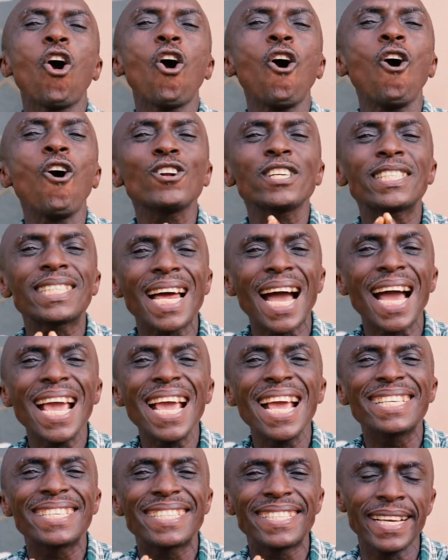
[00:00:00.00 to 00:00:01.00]
altered
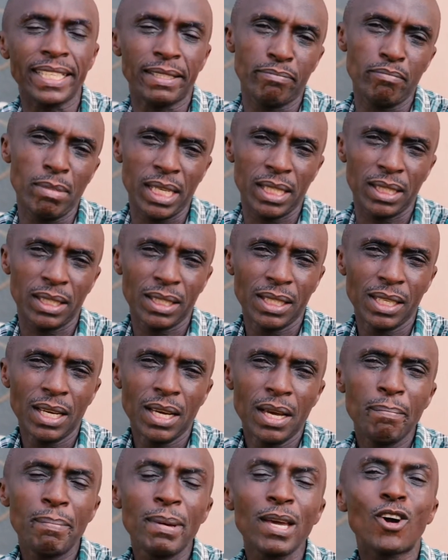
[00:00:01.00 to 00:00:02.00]
a statement
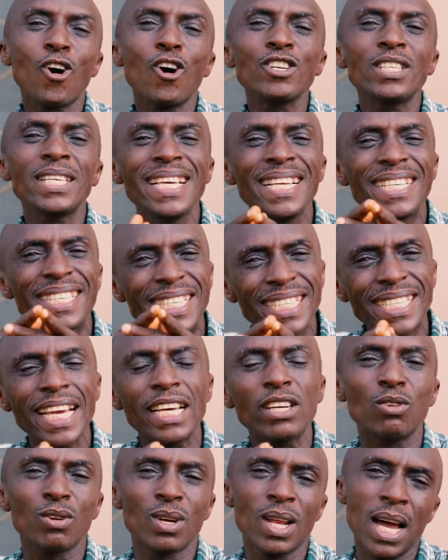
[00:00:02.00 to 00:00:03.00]
because he
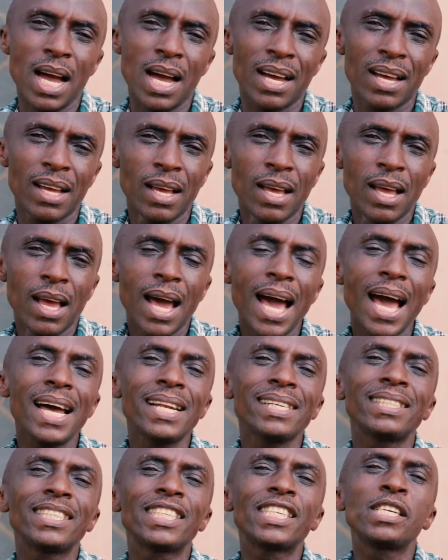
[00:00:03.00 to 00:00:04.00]
cheated on her
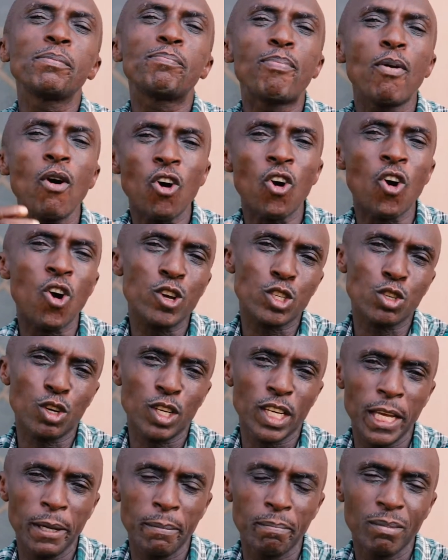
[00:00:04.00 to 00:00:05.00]
and she poured curse
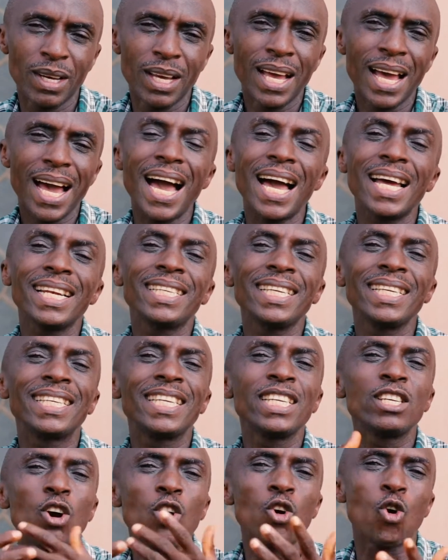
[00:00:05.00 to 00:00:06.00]
on him, and it
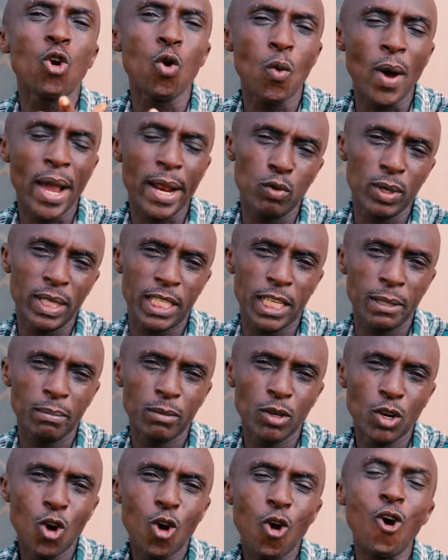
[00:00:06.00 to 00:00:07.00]
did not go well with him
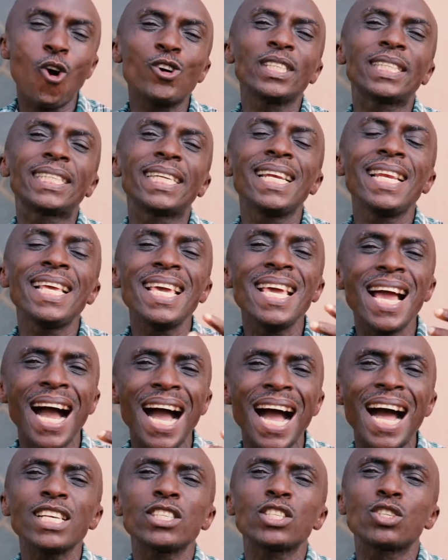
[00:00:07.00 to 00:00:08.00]
until he
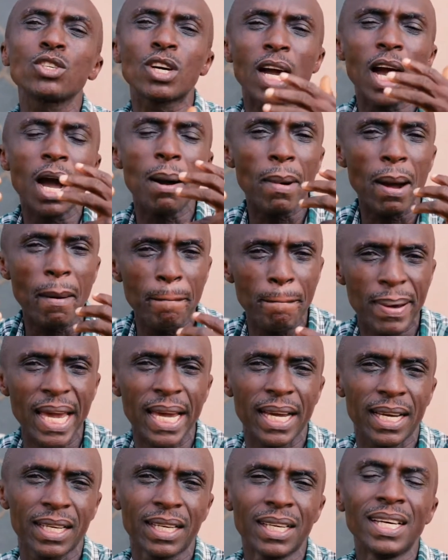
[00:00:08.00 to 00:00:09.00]
has to come and
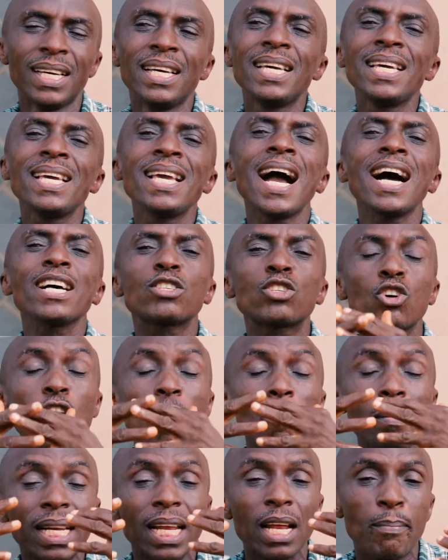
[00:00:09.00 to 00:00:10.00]
beg. He has to
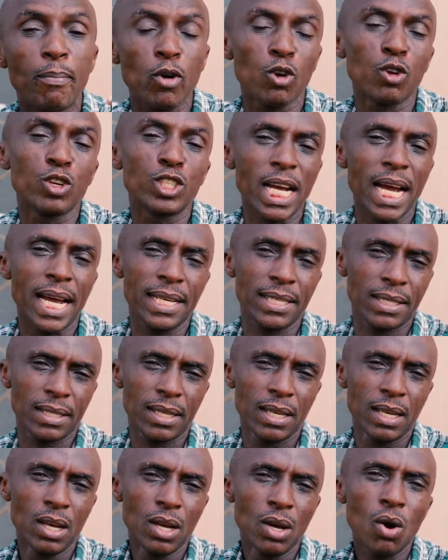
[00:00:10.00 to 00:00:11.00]
come and apologize
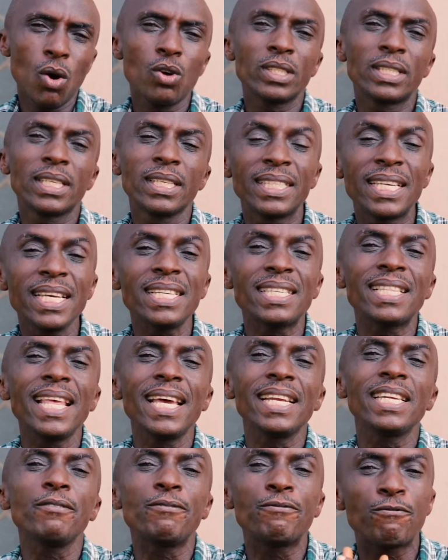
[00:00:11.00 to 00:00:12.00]
until this
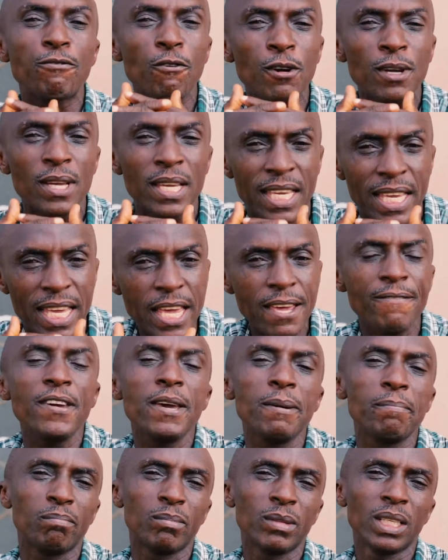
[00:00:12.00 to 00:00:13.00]
lady forgive
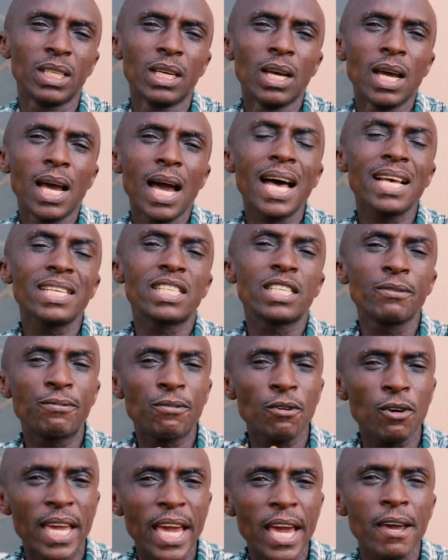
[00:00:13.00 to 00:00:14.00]
him. As she
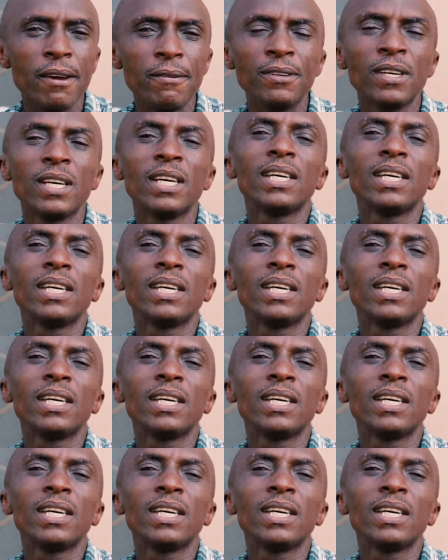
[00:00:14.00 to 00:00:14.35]
forgave,